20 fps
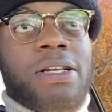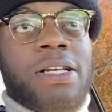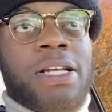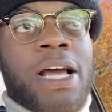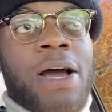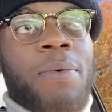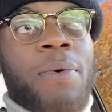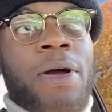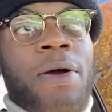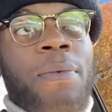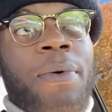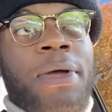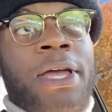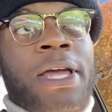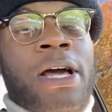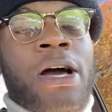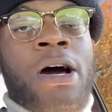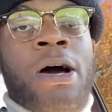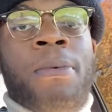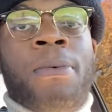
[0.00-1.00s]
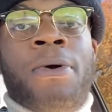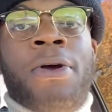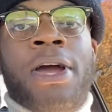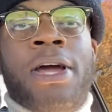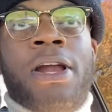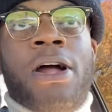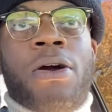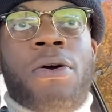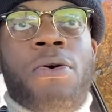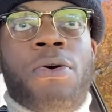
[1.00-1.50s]
That way we can
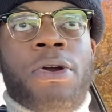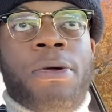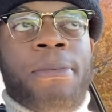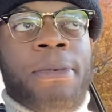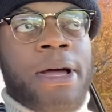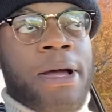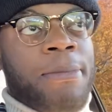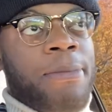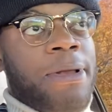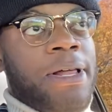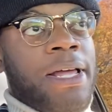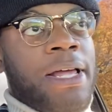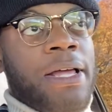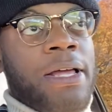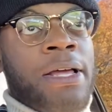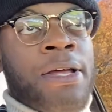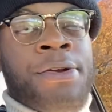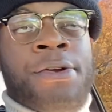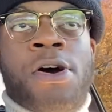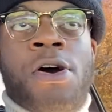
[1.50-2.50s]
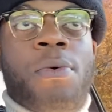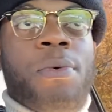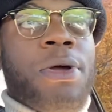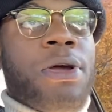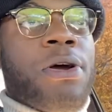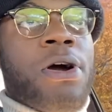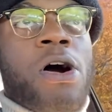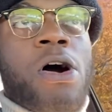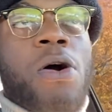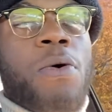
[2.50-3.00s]
upgrade our quarterback play. And all
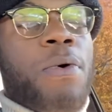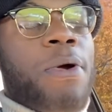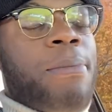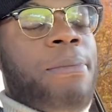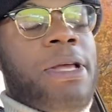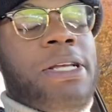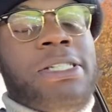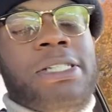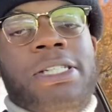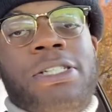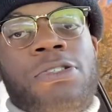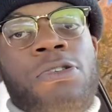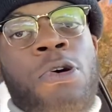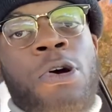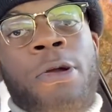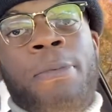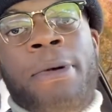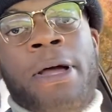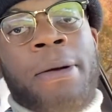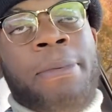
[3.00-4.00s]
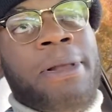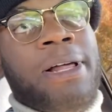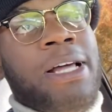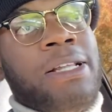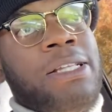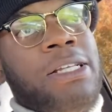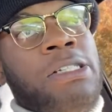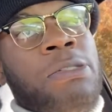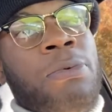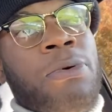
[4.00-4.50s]
we all we're missing is quarterback play
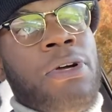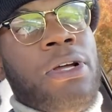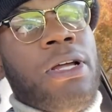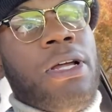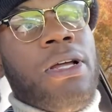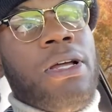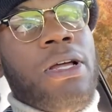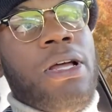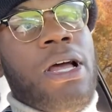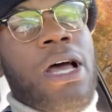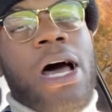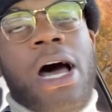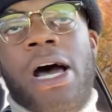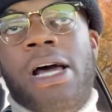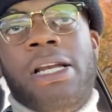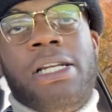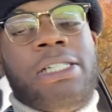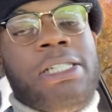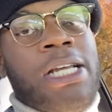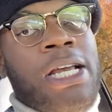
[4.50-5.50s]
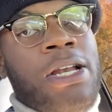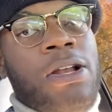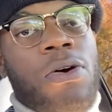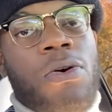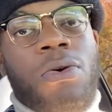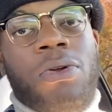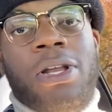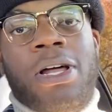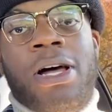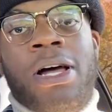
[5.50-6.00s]
at this point. I understand the
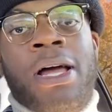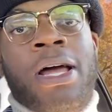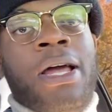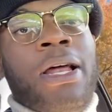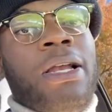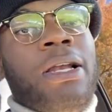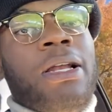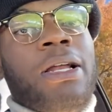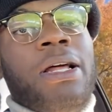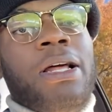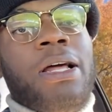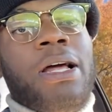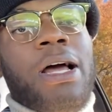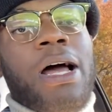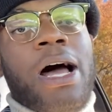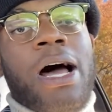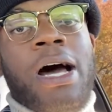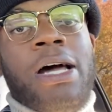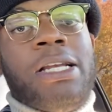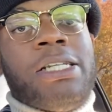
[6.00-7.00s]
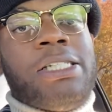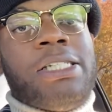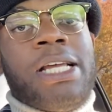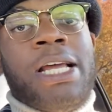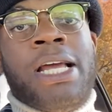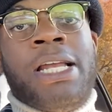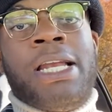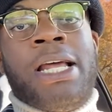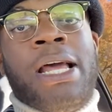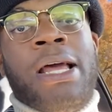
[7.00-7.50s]
O-line. I
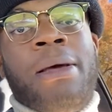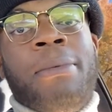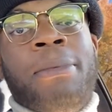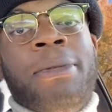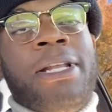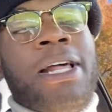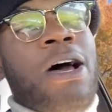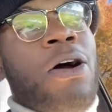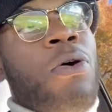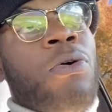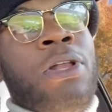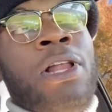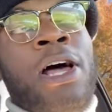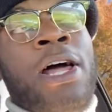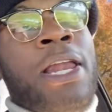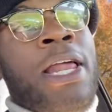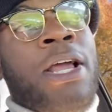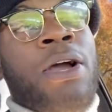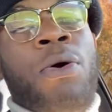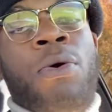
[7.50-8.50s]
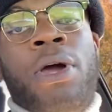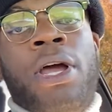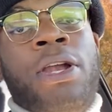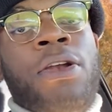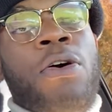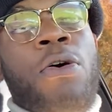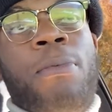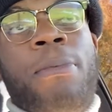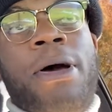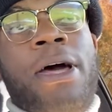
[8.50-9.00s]
understand that. But that O-line ain't going to get
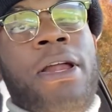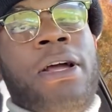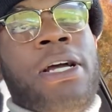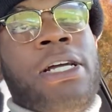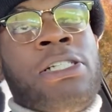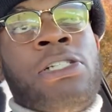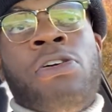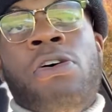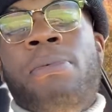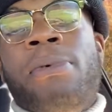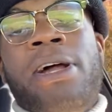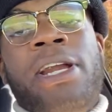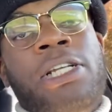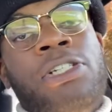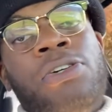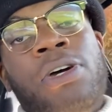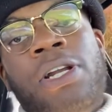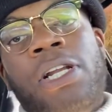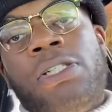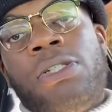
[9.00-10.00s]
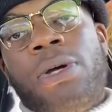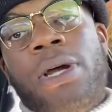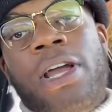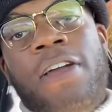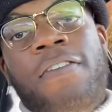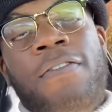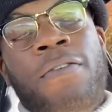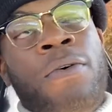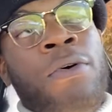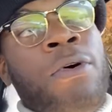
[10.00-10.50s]
no better because nobody trying to trade for